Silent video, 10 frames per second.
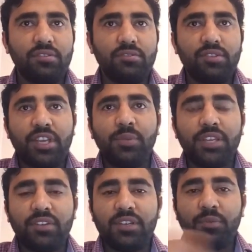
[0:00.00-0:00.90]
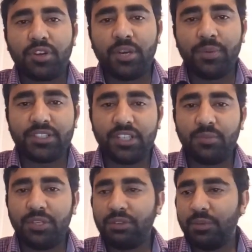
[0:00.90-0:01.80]
you can be given a programming
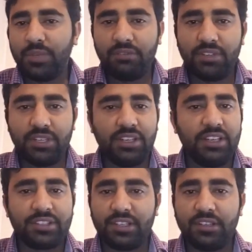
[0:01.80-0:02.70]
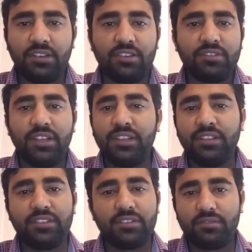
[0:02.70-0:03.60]
assignment, you can be given an electrical or any
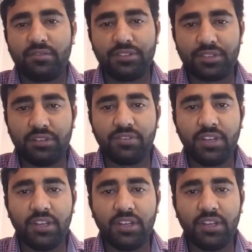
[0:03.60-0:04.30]
other stuff.